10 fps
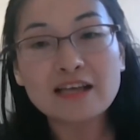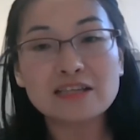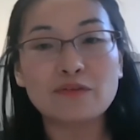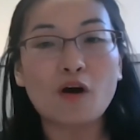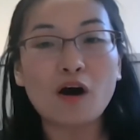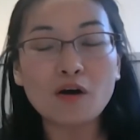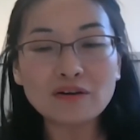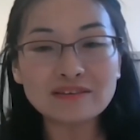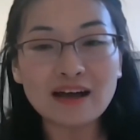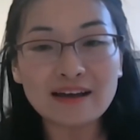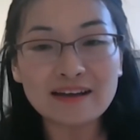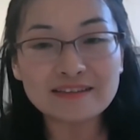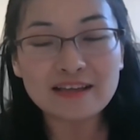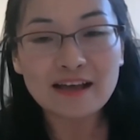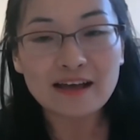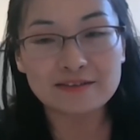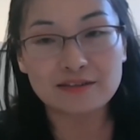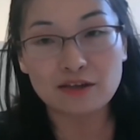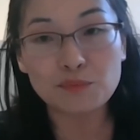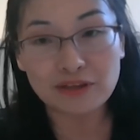they will organize
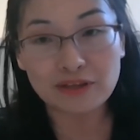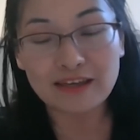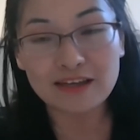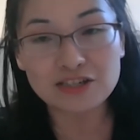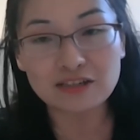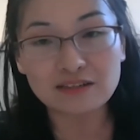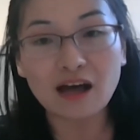the communication